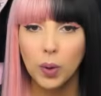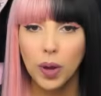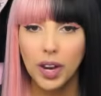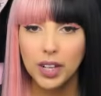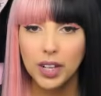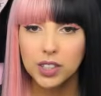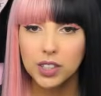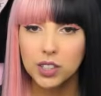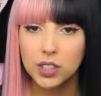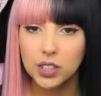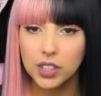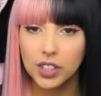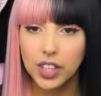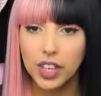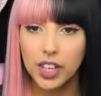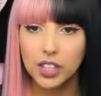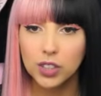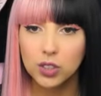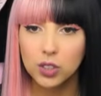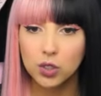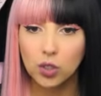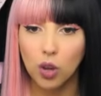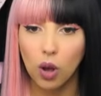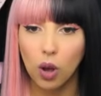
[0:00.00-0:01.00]
Why does
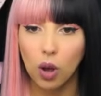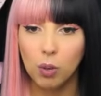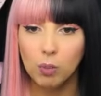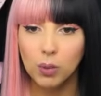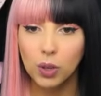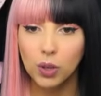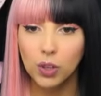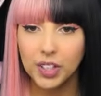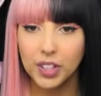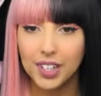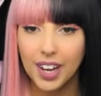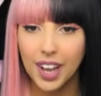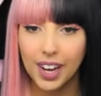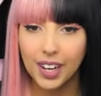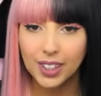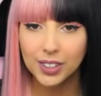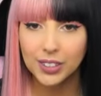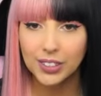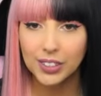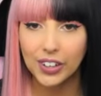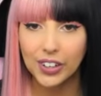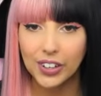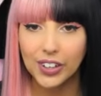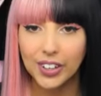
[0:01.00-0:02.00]
this dorm look
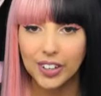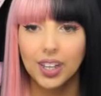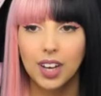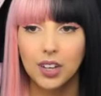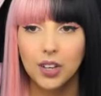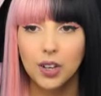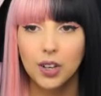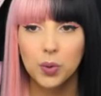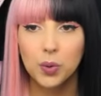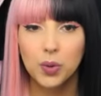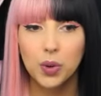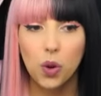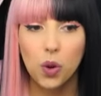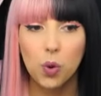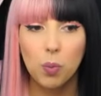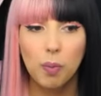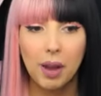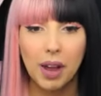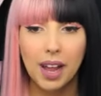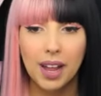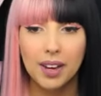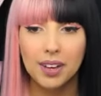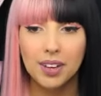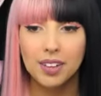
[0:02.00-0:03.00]
nicer? I don't know,
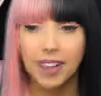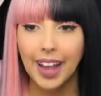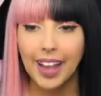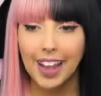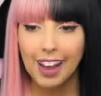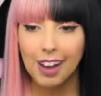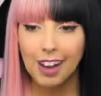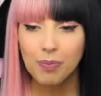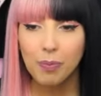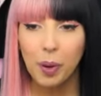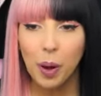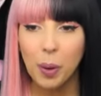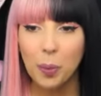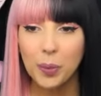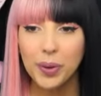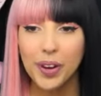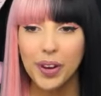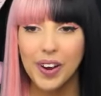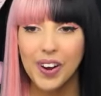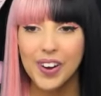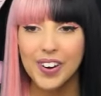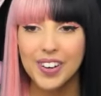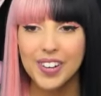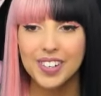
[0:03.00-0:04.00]
man. I have
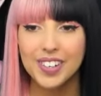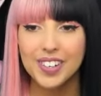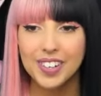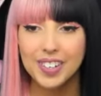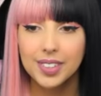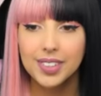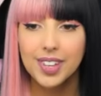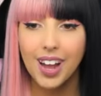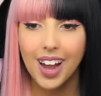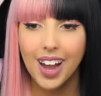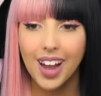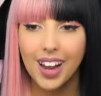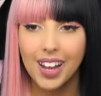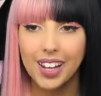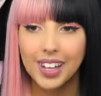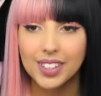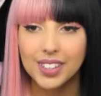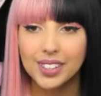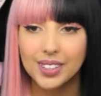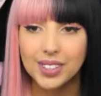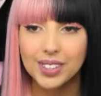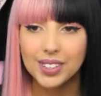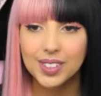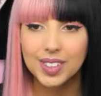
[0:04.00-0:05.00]
popcorn.
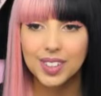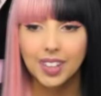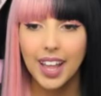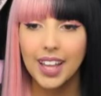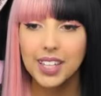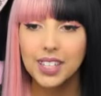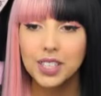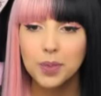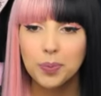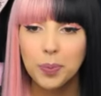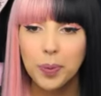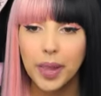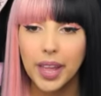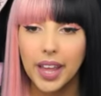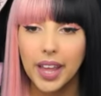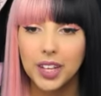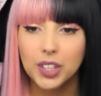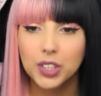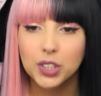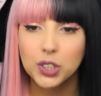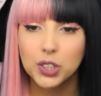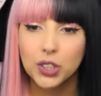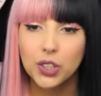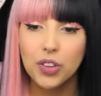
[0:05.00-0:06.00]
Nice. Let's
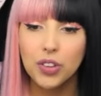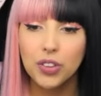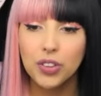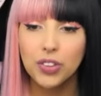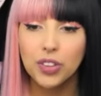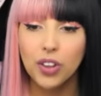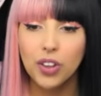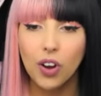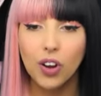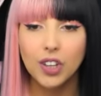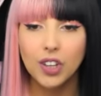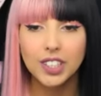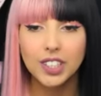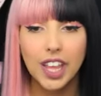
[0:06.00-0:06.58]
play Truth or